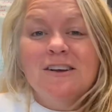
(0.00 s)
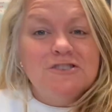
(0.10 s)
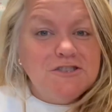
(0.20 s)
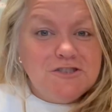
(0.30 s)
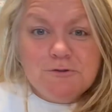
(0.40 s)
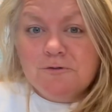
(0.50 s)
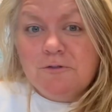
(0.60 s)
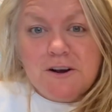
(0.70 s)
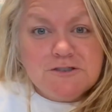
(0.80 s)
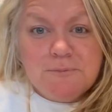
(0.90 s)
She's doing
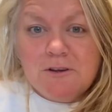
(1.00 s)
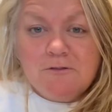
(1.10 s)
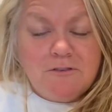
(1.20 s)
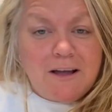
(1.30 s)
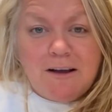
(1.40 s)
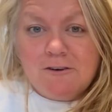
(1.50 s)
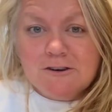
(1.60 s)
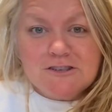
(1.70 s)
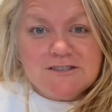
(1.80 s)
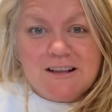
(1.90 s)
fresh milled flour
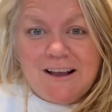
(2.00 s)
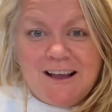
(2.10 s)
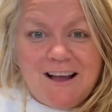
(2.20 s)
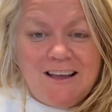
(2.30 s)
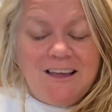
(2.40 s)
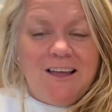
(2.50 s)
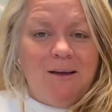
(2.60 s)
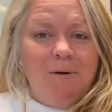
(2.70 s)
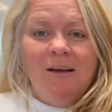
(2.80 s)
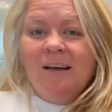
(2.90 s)
just like I
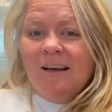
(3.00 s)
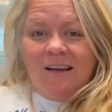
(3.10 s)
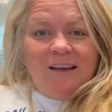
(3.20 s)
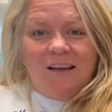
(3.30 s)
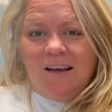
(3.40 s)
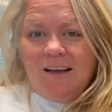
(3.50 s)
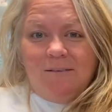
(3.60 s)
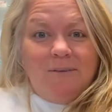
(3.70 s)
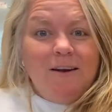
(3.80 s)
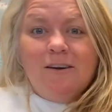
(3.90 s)

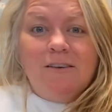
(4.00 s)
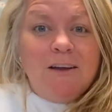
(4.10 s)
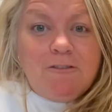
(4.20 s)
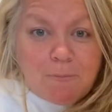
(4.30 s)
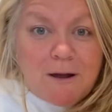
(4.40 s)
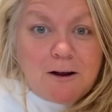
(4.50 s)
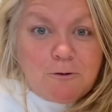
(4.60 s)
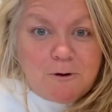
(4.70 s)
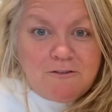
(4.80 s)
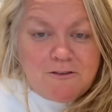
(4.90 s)
am. They don't even have a
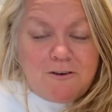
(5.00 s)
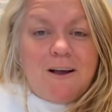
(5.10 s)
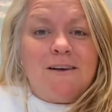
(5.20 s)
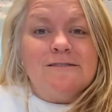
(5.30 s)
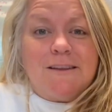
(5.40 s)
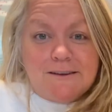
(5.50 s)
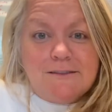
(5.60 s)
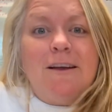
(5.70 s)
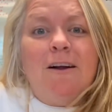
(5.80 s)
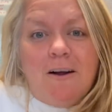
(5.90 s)
microwave in their house.
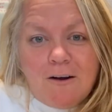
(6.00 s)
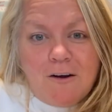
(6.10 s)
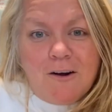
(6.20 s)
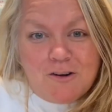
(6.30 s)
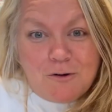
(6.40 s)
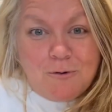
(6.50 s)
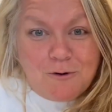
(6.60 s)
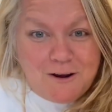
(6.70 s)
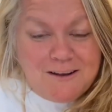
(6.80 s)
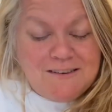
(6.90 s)
Like, they're
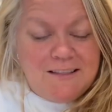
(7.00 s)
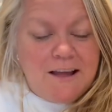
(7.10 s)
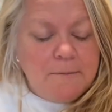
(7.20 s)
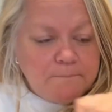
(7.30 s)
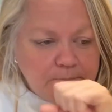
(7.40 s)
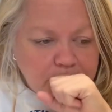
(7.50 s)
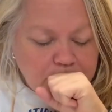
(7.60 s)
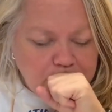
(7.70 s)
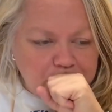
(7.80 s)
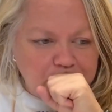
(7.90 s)
hardcore into that.
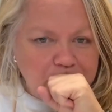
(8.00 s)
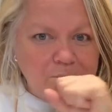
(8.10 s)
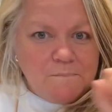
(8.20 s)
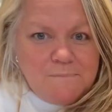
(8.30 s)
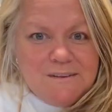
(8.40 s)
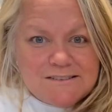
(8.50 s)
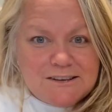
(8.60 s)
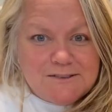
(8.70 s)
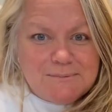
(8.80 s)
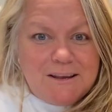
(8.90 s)

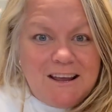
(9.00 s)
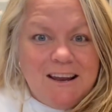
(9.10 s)
Excuse me.